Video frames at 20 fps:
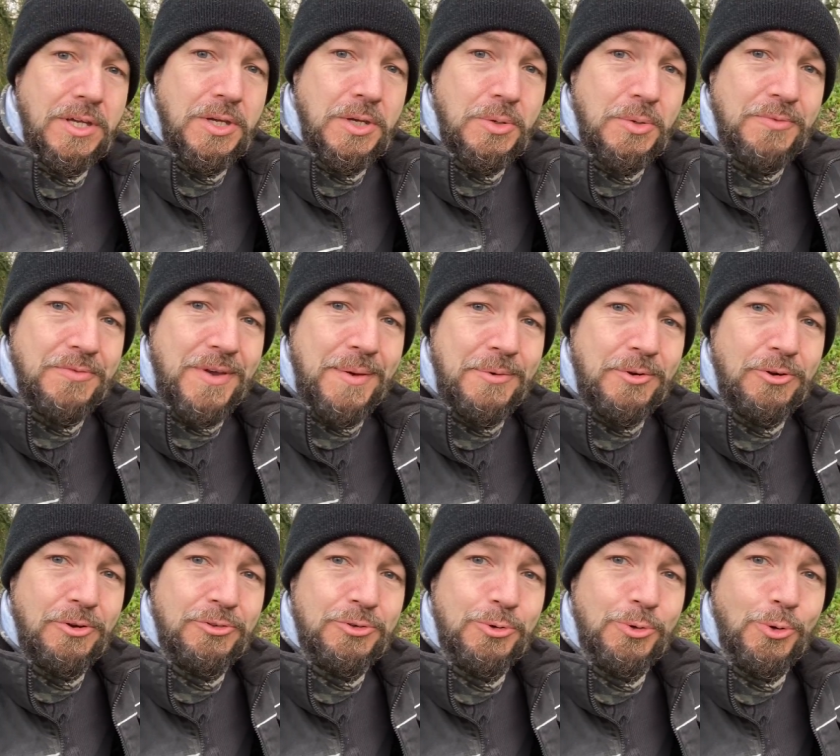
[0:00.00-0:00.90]
we've come
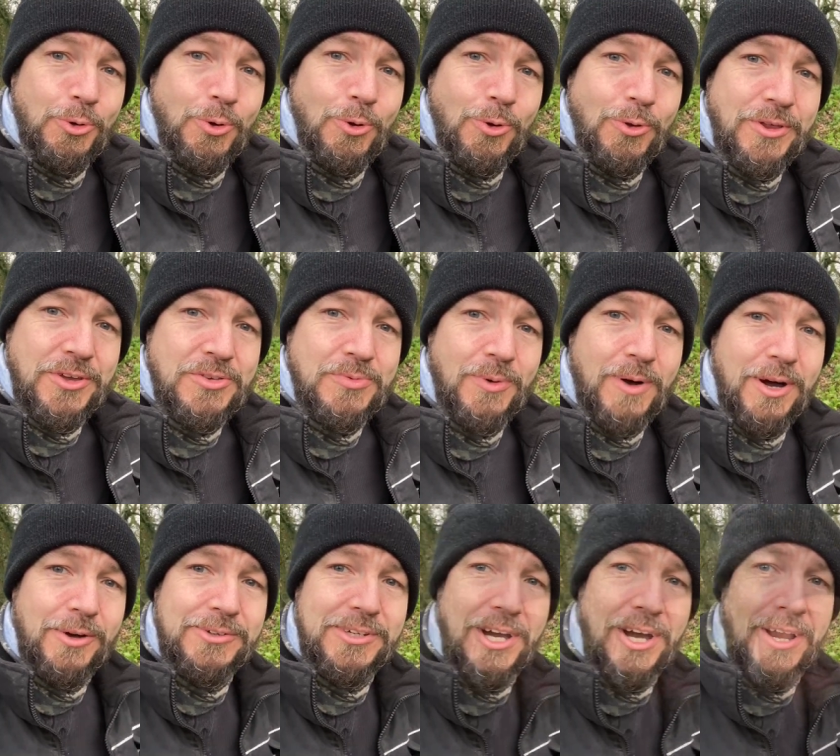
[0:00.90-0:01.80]
across all this
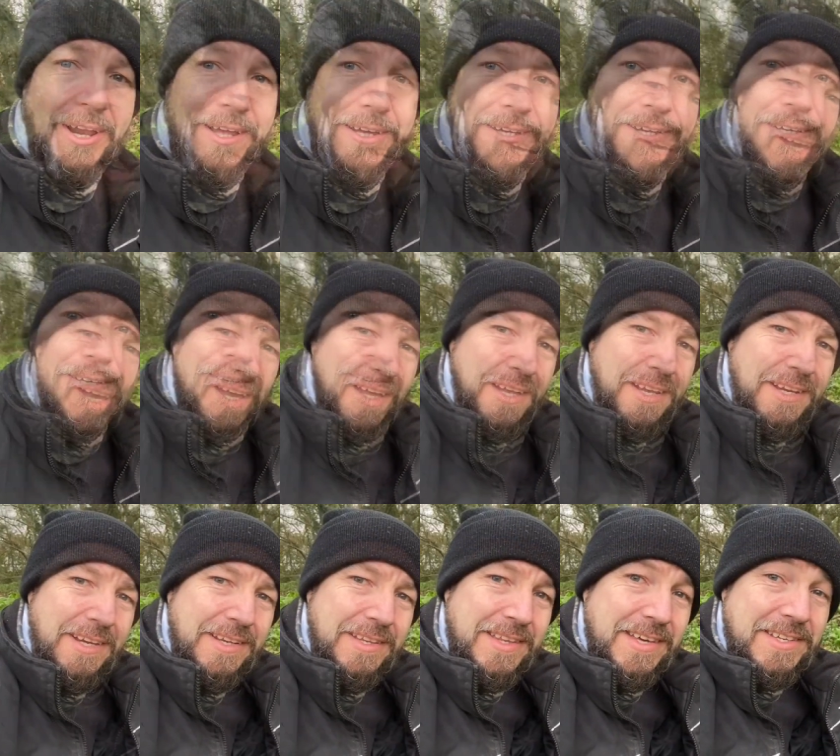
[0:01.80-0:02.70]
wild garlic.
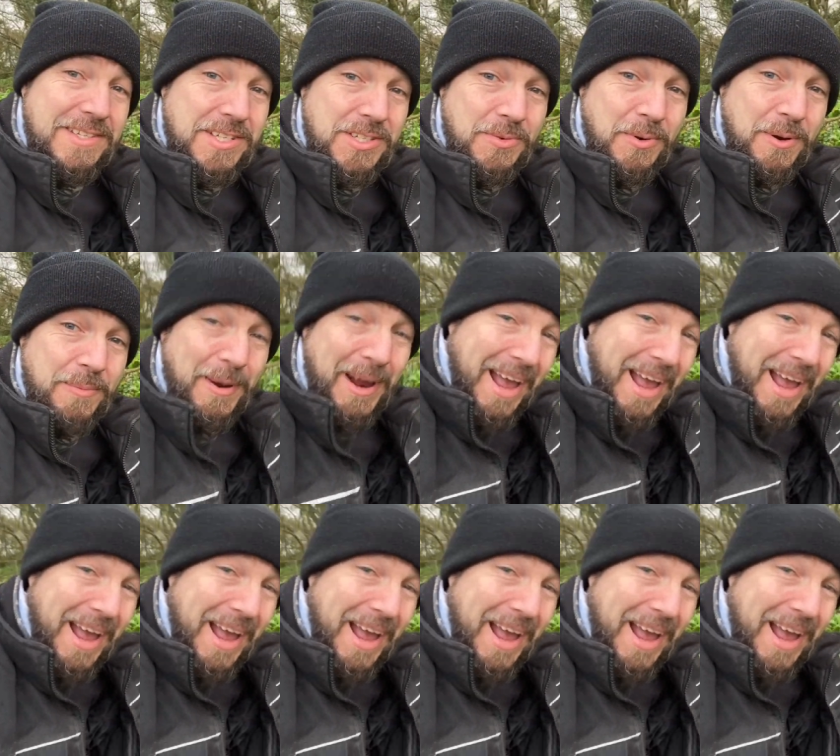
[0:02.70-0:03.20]
This is one of my